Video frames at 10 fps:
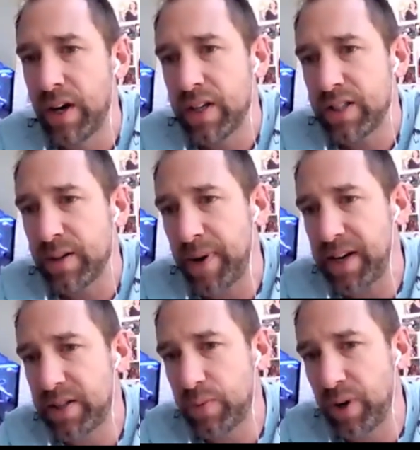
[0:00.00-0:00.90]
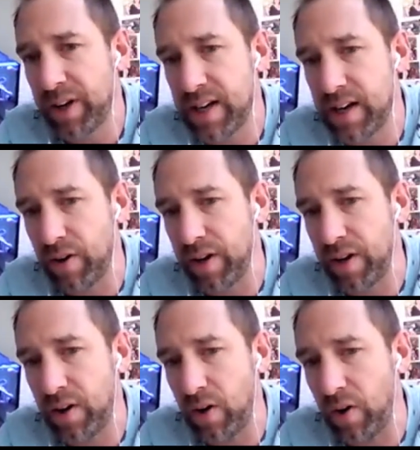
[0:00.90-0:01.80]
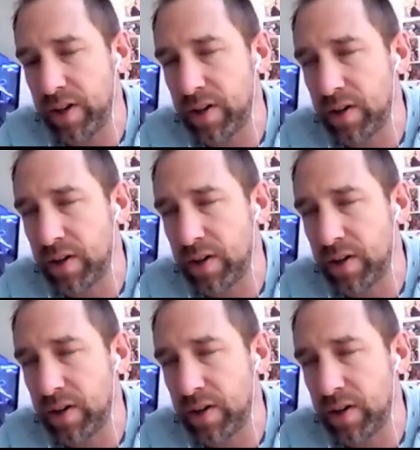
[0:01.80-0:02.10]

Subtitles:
So basically what I did on a